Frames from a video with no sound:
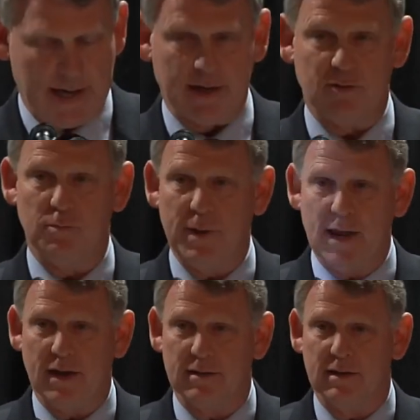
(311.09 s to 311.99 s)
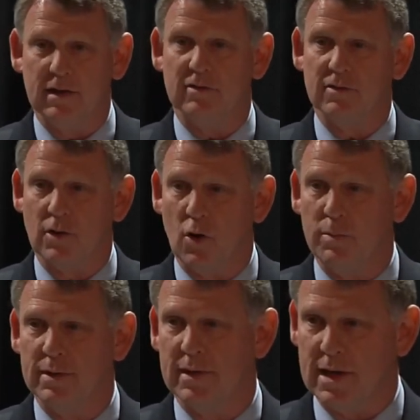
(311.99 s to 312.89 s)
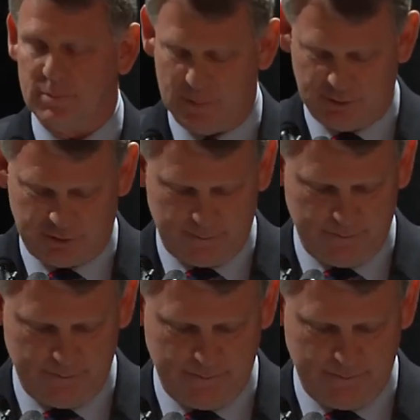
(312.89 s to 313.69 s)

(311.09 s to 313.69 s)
and expand its scope and mission.